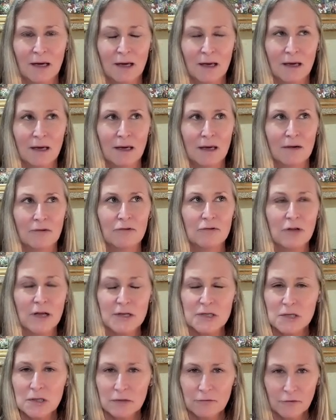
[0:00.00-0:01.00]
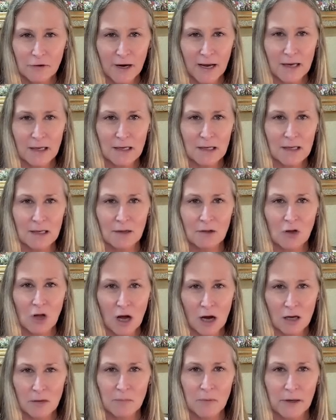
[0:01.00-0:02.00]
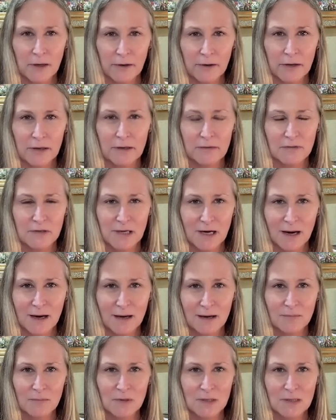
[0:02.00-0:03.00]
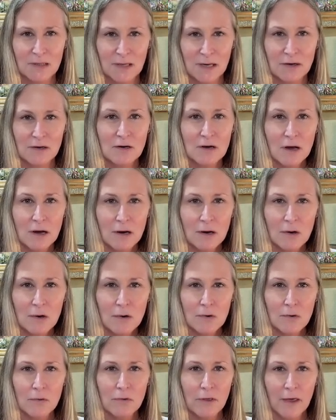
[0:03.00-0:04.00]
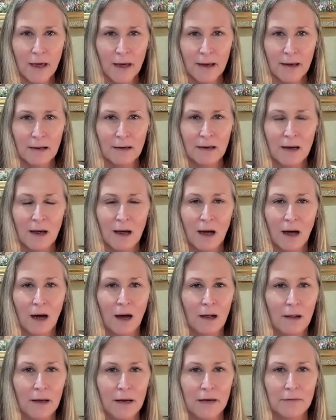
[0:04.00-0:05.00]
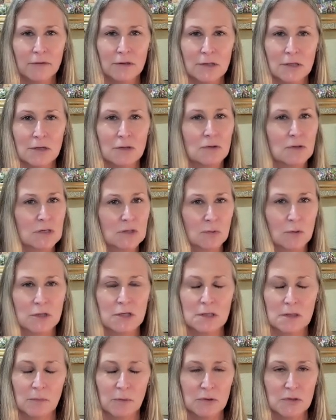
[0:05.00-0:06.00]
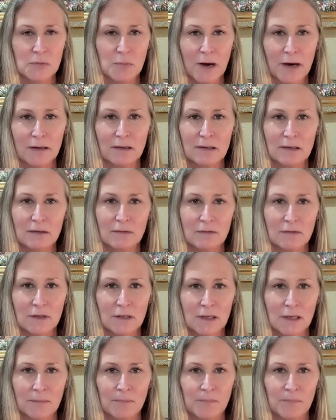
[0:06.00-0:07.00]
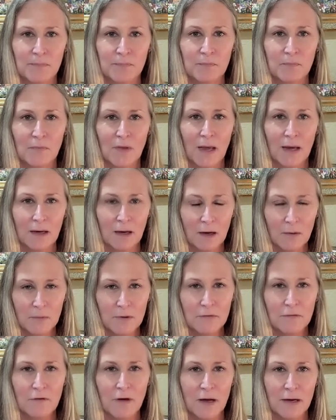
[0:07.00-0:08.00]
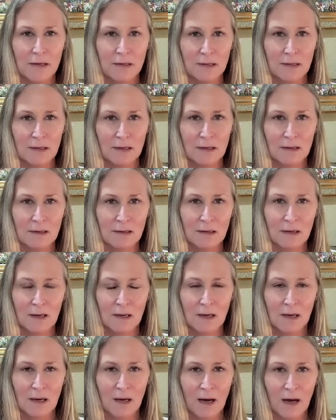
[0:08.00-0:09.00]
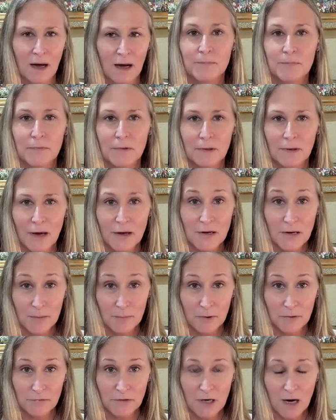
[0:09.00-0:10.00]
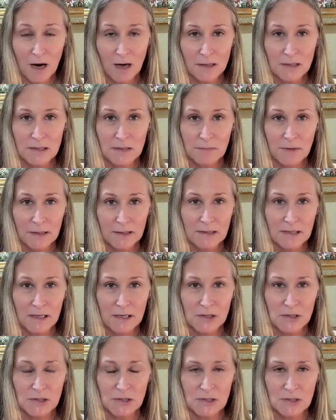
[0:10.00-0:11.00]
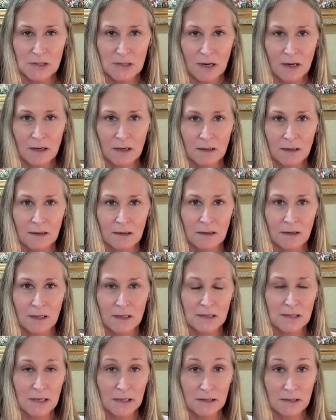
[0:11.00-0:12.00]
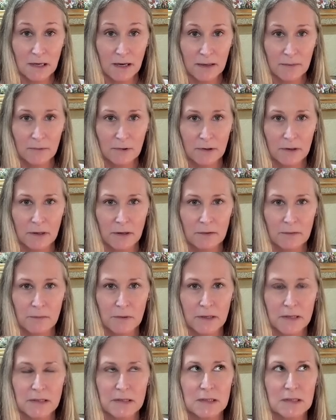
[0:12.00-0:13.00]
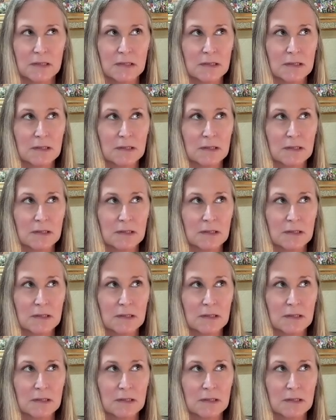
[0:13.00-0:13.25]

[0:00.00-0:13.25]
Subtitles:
flustered for any long period of time, because I know that all I have to do is switch the perspective and I'll be fine again. I've had a number of talks and meditations on Insight Timer and other places